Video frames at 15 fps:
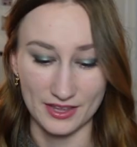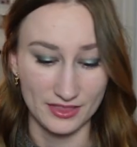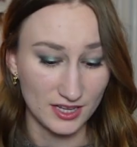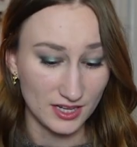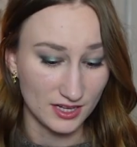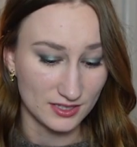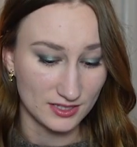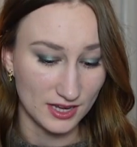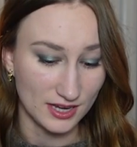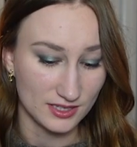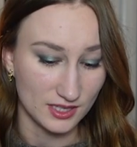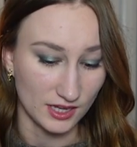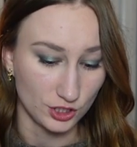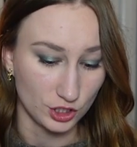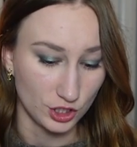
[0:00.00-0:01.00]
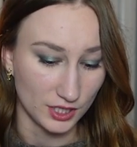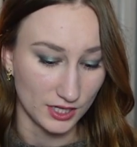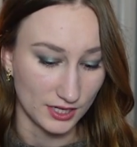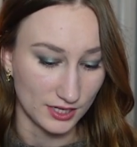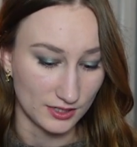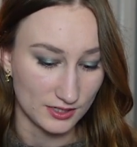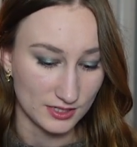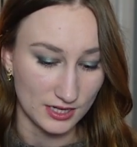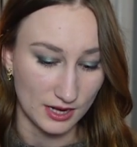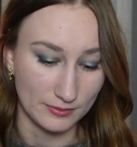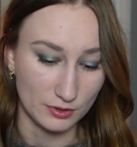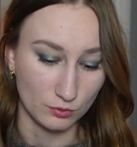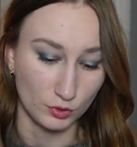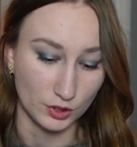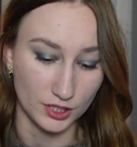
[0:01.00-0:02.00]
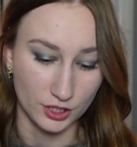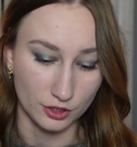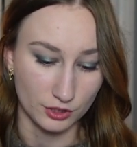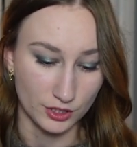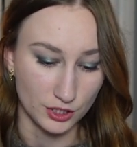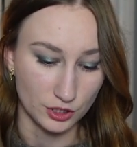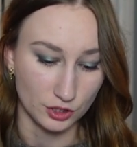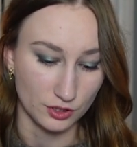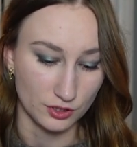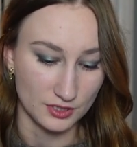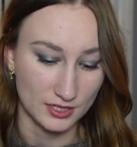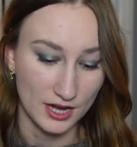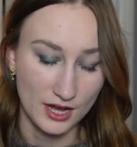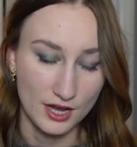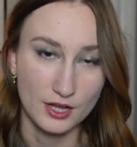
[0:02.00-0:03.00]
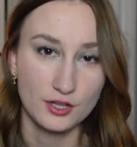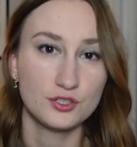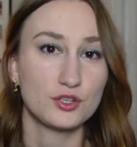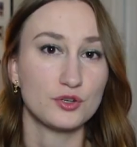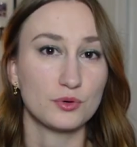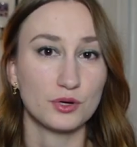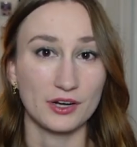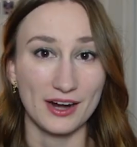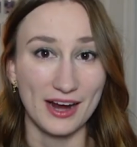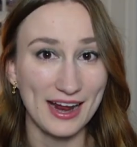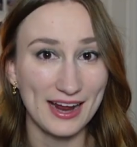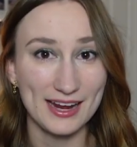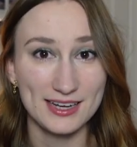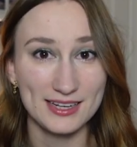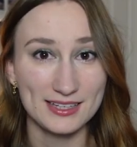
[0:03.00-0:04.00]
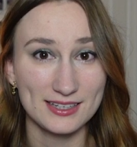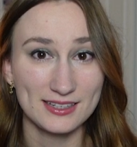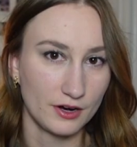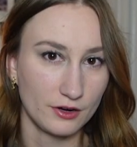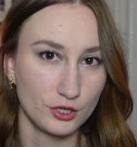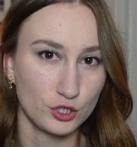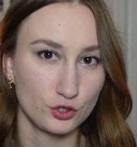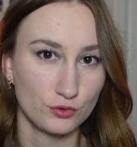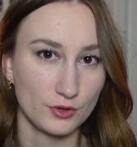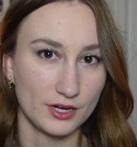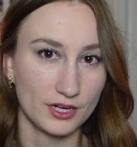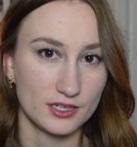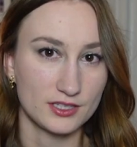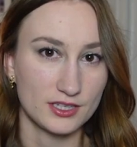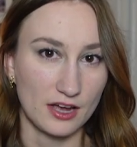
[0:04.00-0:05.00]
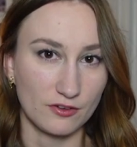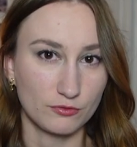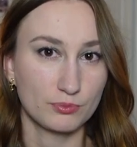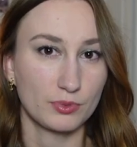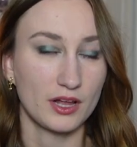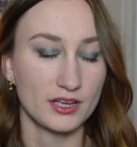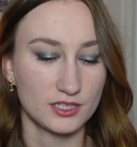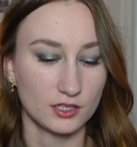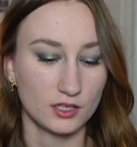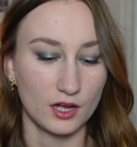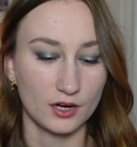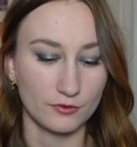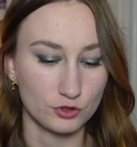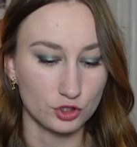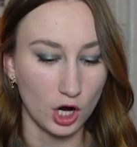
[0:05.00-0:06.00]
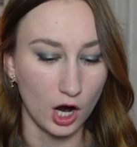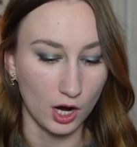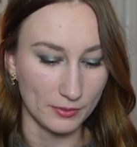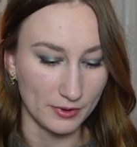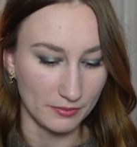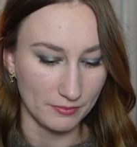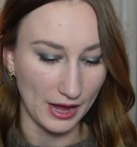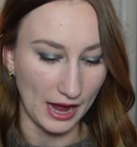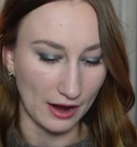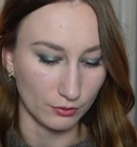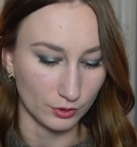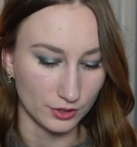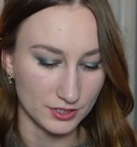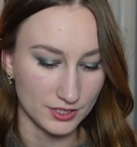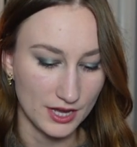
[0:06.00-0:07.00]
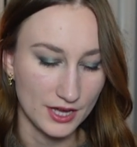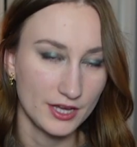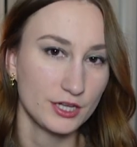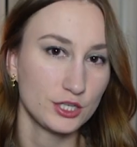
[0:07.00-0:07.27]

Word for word: I think it says that she can summon woodland creatures to her aid. Very druidic stuff, plus a lot of charming powers.